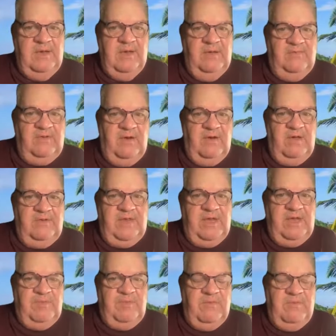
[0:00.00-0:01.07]
so I
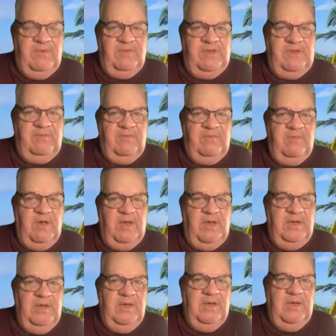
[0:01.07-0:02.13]
think, people, this is what
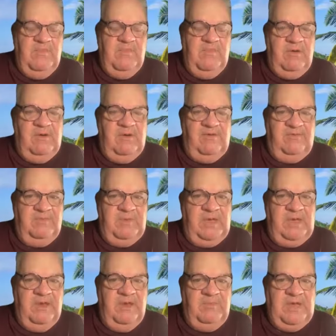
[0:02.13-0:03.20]
Mary's
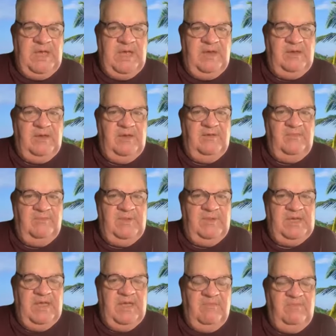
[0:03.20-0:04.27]
speaking about. It's
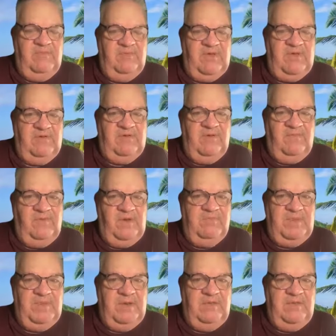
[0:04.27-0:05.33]
become such a
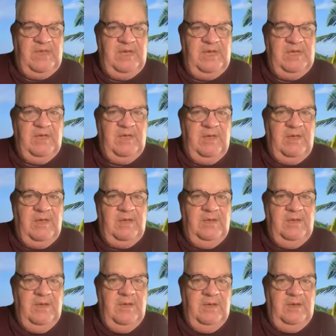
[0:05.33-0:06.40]
flippant thing,
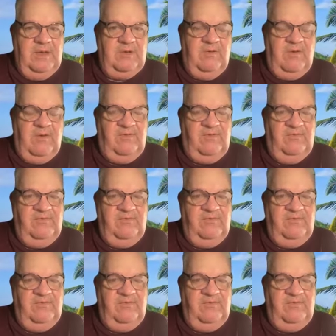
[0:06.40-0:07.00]
the cross of